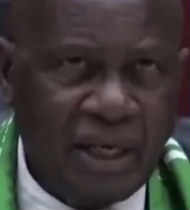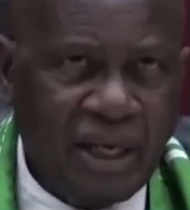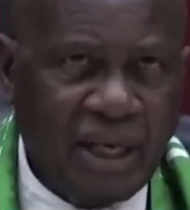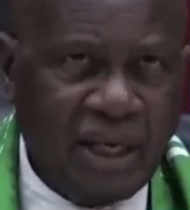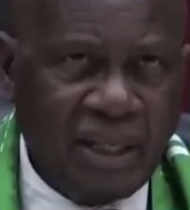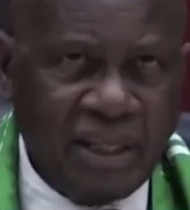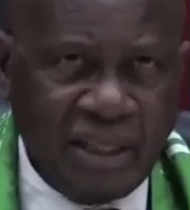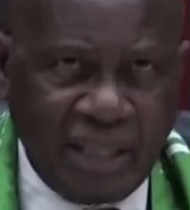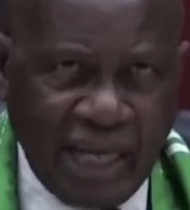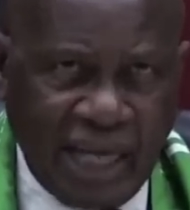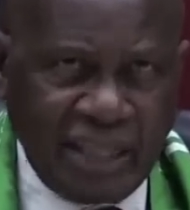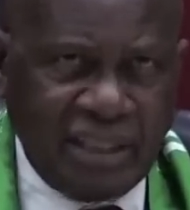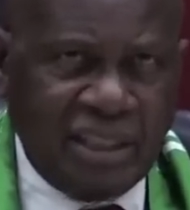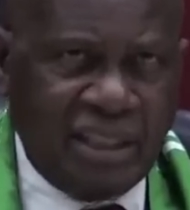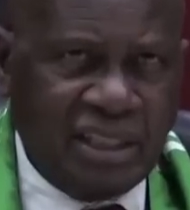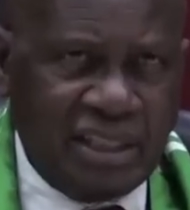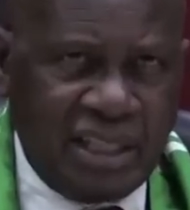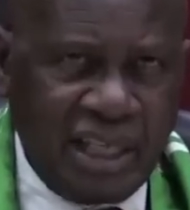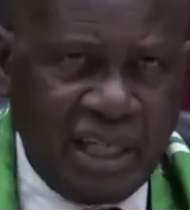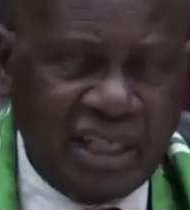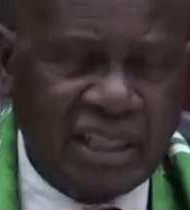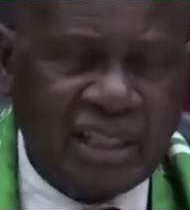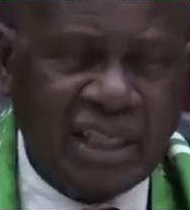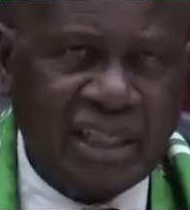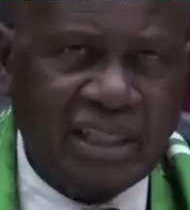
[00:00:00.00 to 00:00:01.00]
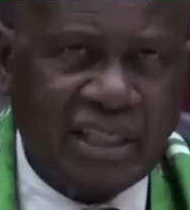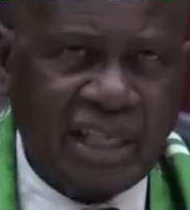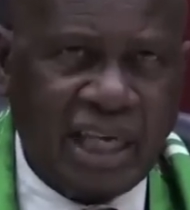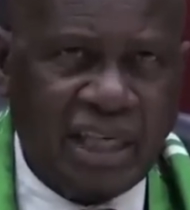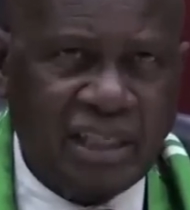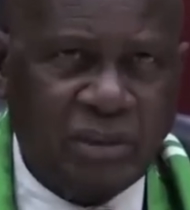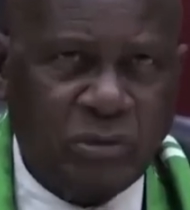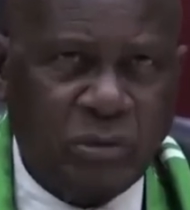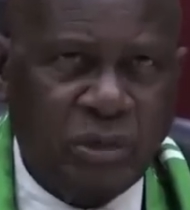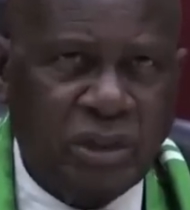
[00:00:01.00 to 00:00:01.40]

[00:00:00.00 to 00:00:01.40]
And that is the exercise